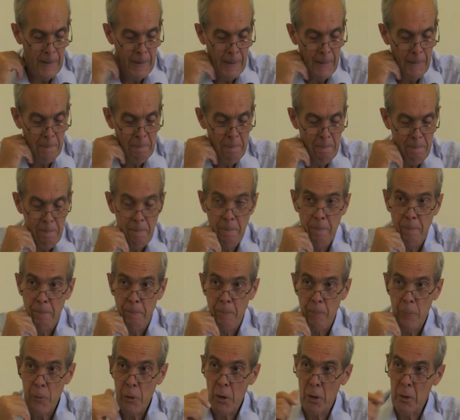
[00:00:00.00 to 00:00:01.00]

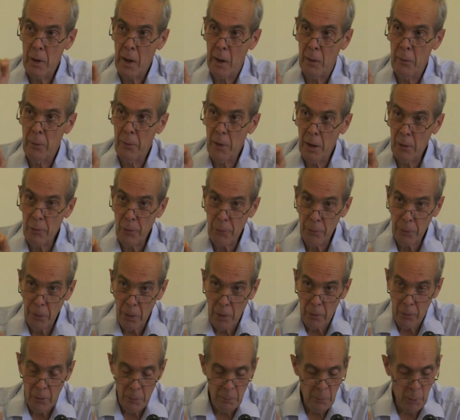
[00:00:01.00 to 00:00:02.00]
So now, this
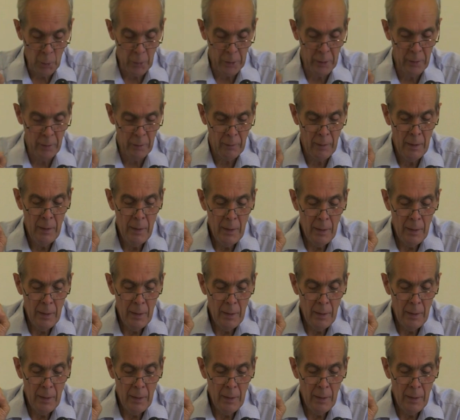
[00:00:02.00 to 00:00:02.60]
first point